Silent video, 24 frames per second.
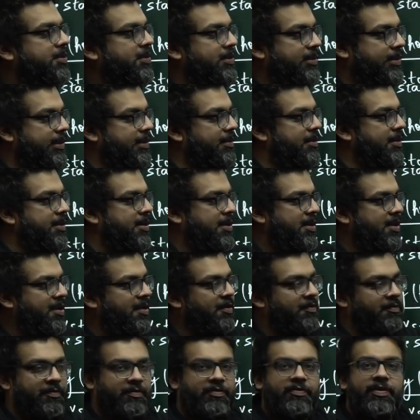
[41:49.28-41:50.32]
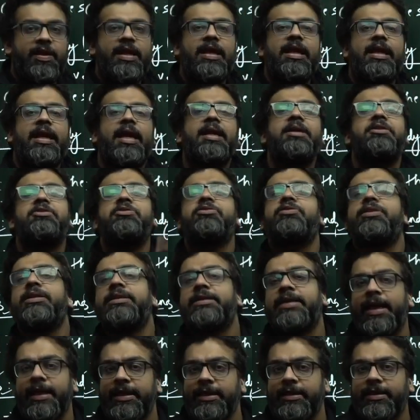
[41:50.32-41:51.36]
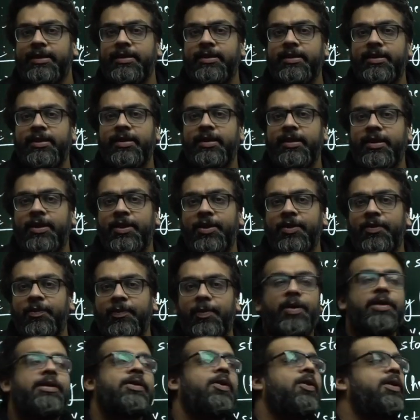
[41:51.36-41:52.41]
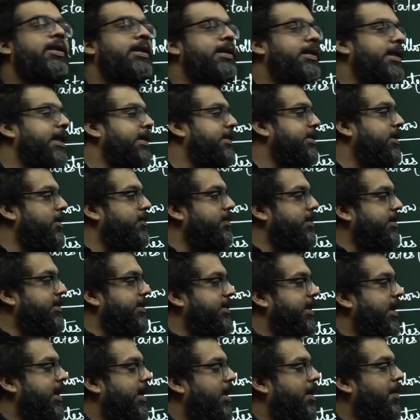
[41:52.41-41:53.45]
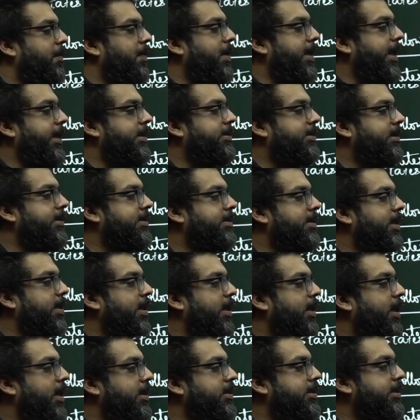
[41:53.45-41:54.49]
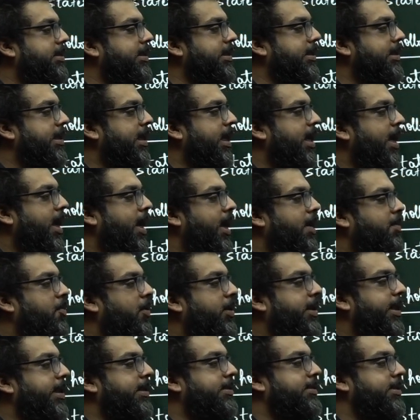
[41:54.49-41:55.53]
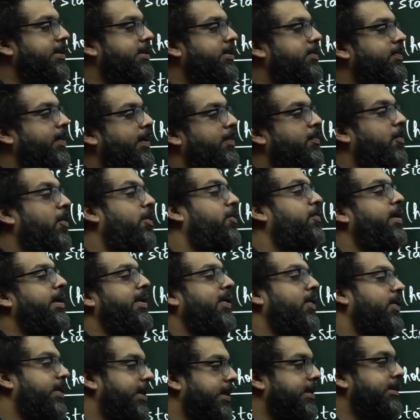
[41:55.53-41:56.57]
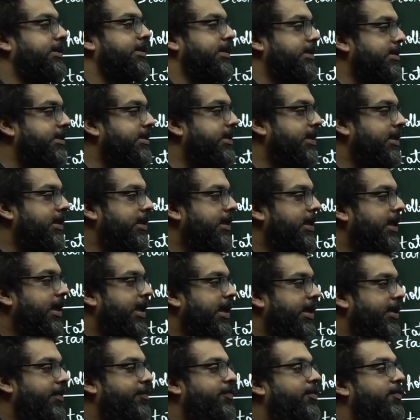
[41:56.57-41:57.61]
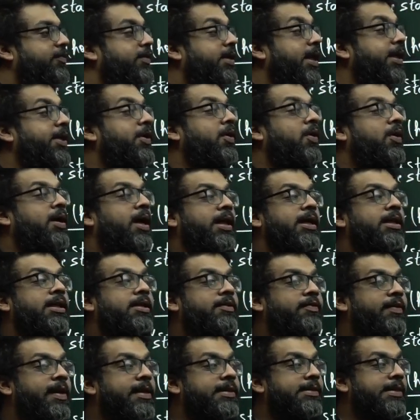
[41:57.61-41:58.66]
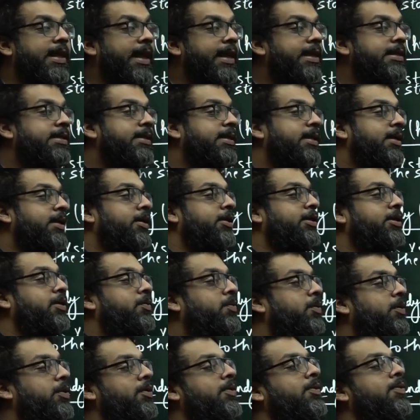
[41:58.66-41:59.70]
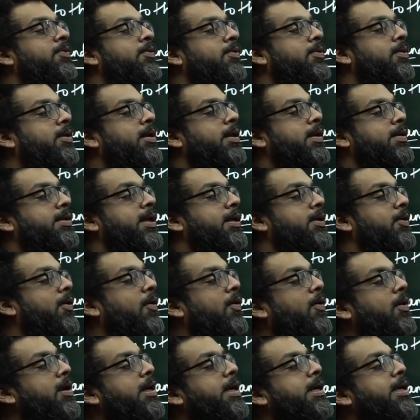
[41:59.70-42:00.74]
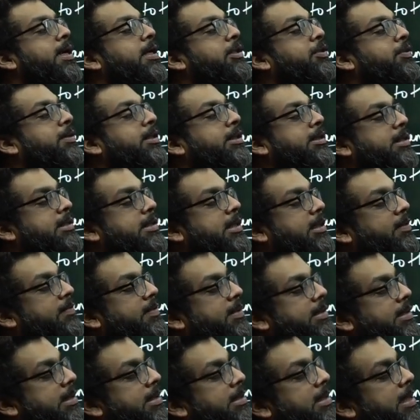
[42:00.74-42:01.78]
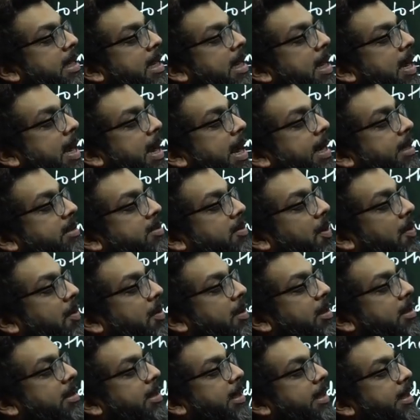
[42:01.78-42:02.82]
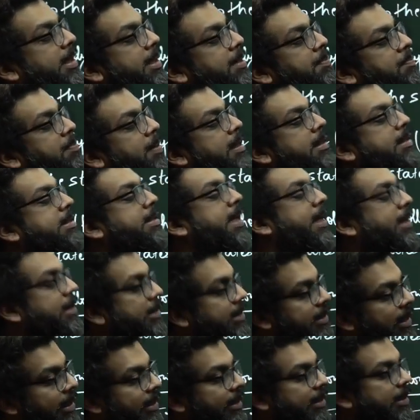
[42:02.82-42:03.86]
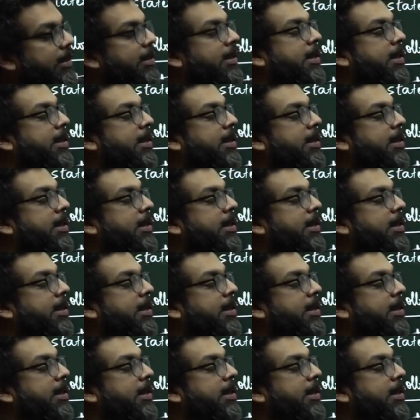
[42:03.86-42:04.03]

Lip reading: that we get to decide what All India service will exist in the country and what exists when what will not exist. If you've done your current affairs right, you would know that All India Judicial Services has already been sanctioned